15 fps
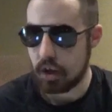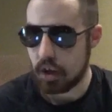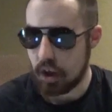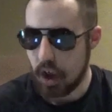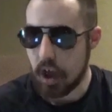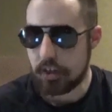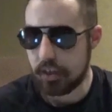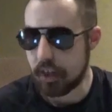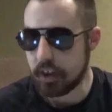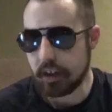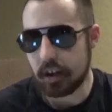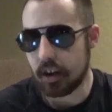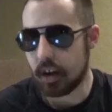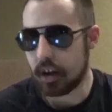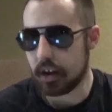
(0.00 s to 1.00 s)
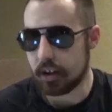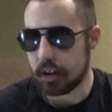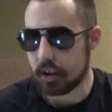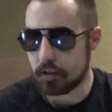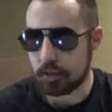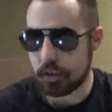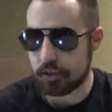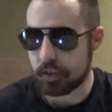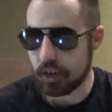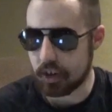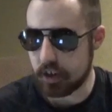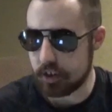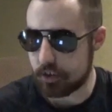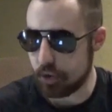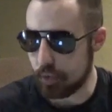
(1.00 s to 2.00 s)
And then it just turned
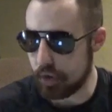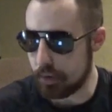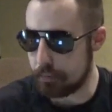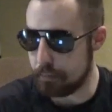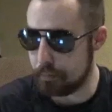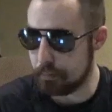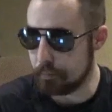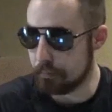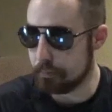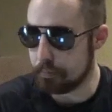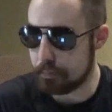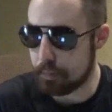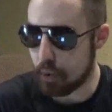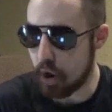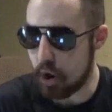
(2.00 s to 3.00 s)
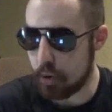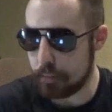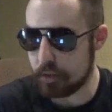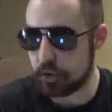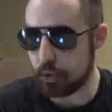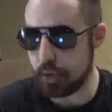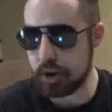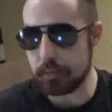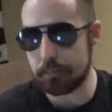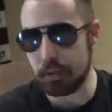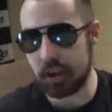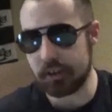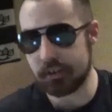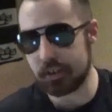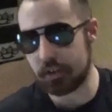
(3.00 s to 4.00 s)
into a brawl between
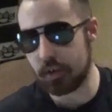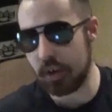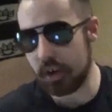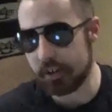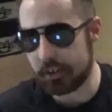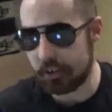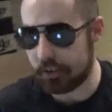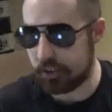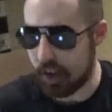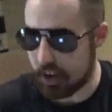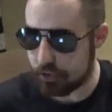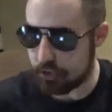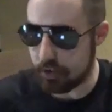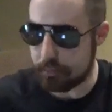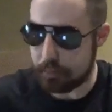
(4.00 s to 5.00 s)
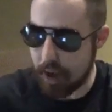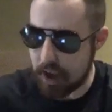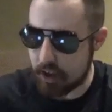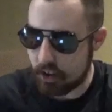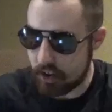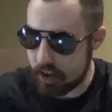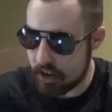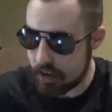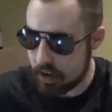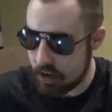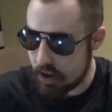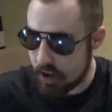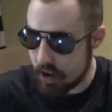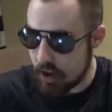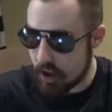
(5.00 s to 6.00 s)
Bliss and Cross and Sasha and Bayley,
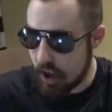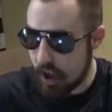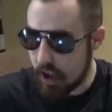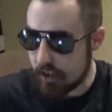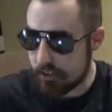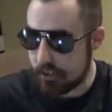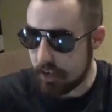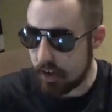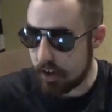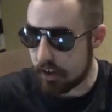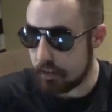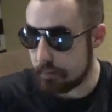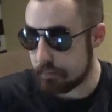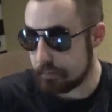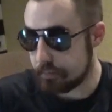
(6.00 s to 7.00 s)
as the